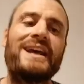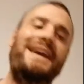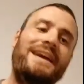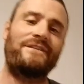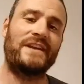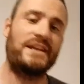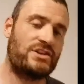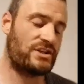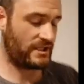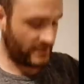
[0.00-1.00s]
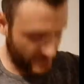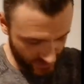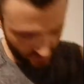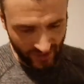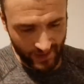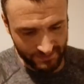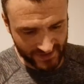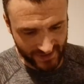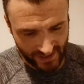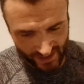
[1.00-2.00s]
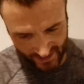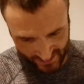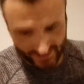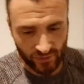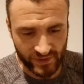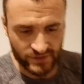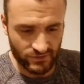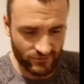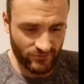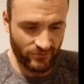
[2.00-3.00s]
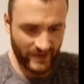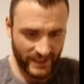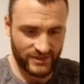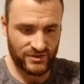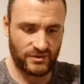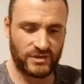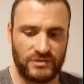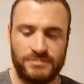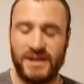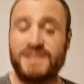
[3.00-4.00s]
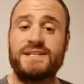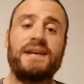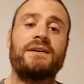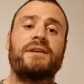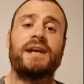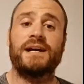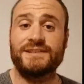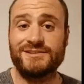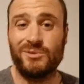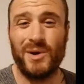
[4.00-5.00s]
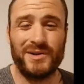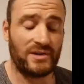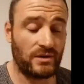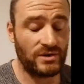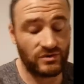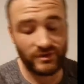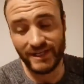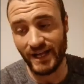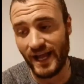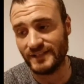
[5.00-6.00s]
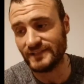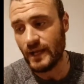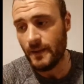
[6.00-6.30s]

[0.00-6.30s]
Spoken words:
If estrogen has dropped and it's going to affect your good bacteria and so on, you're not going to create as